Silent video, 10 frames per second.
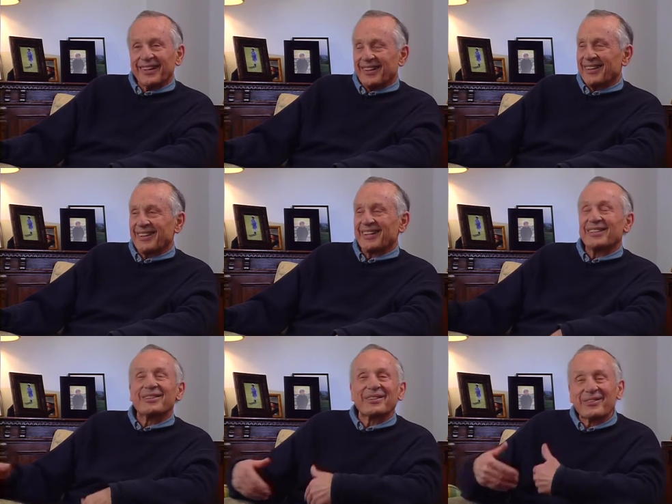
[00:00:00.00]
And they
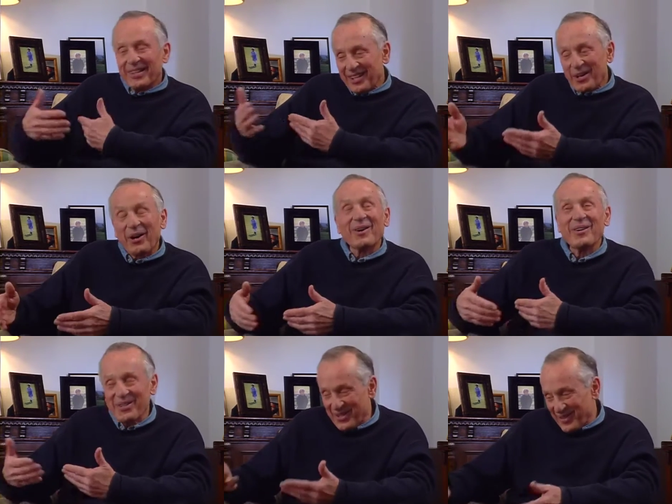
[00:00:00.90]

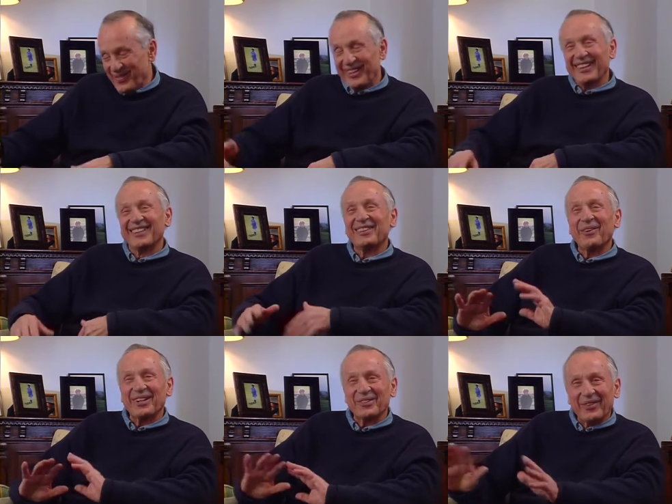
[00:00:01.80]
encouraged me. They said,
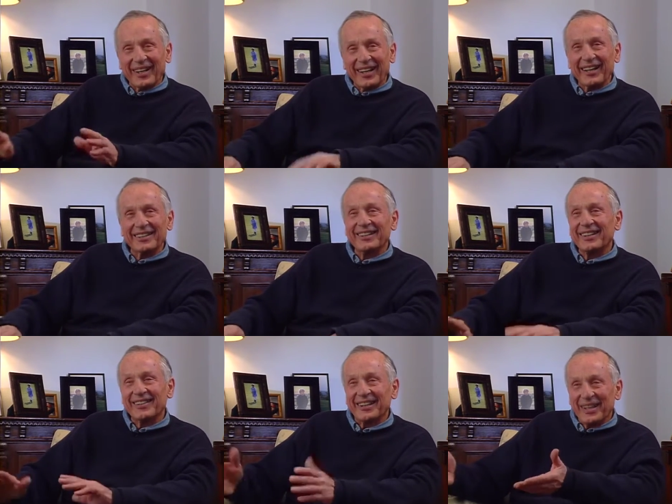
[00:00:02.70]
oh, it's a great
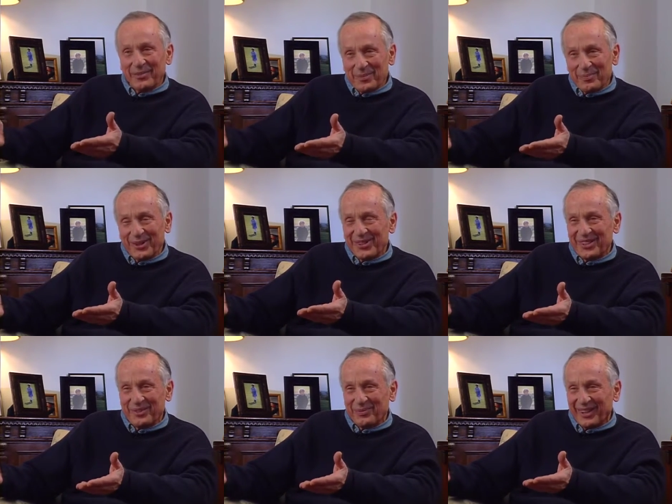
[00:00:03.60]
idea. They never put
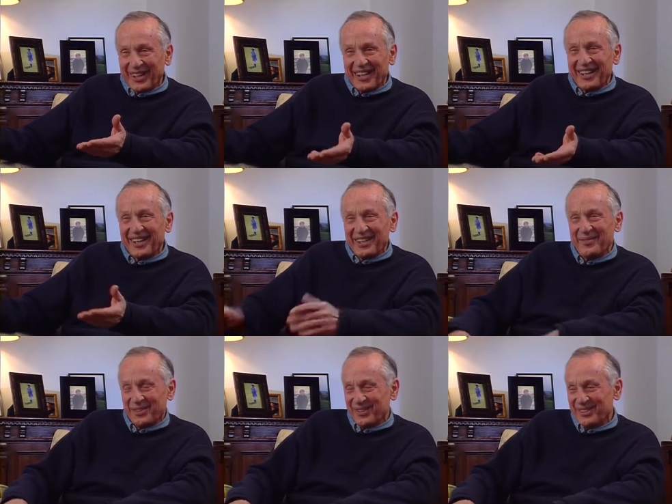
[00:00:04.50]
this play
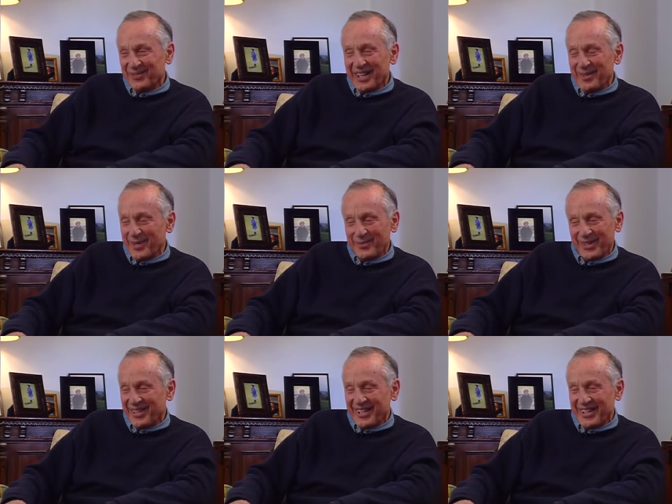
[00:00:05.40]
on, but I remember
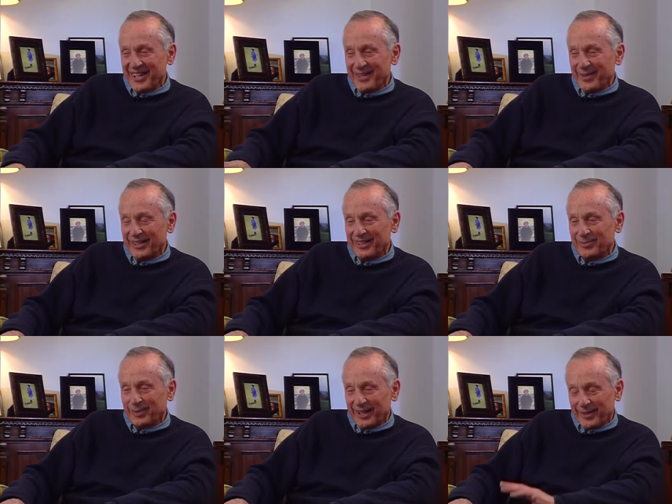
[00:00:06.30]
thinking about this
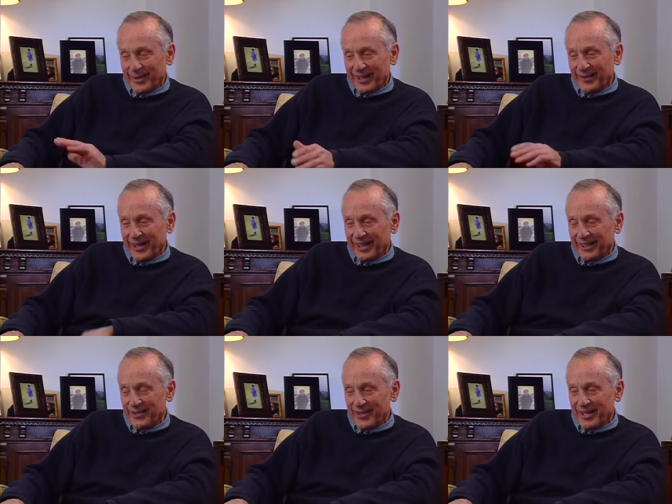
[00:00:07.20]
play about a
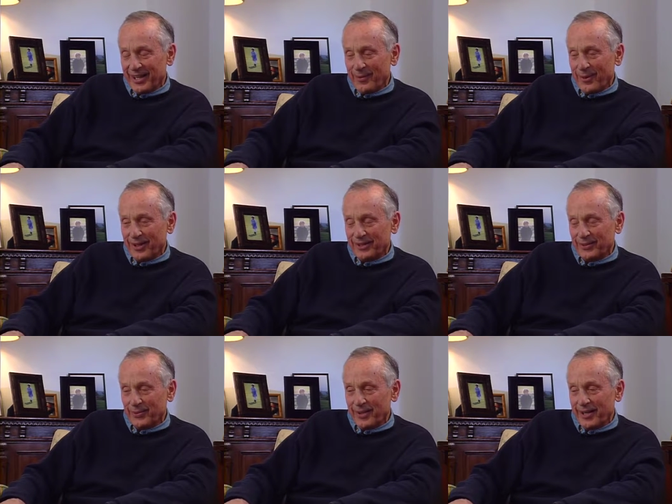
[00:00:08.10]
raccoon that I wanted
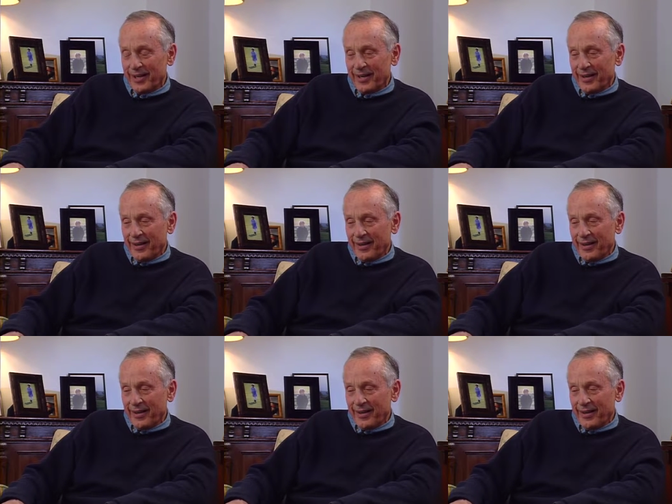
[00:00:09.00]
to write.